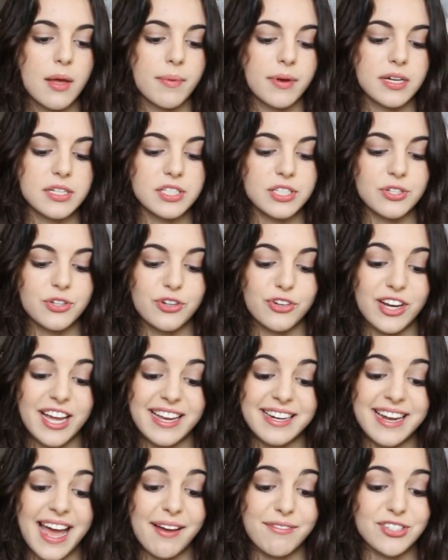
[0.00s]
because you
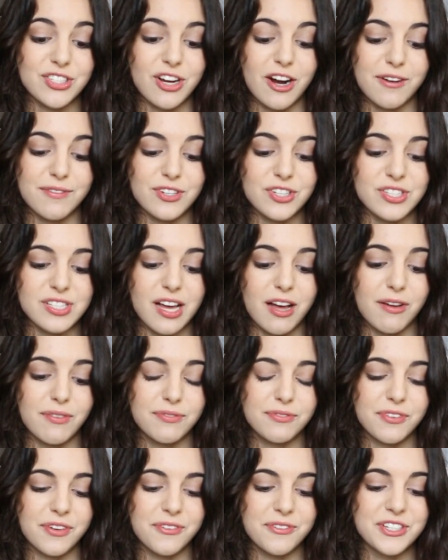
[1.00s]
create an avatar of
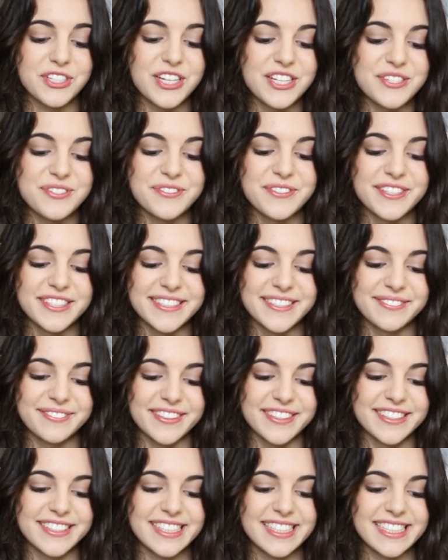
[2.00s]
yourself, which is really
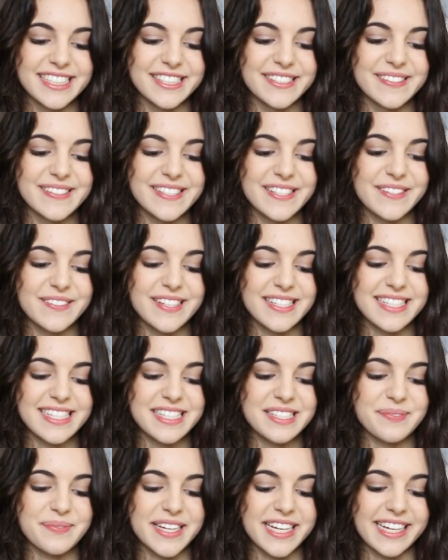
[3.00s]
fun to do. So this
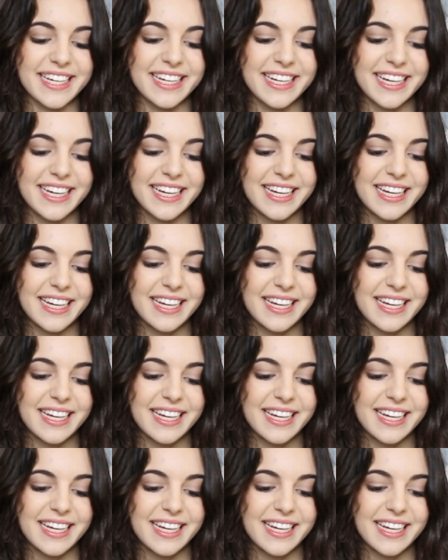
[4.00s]
is me,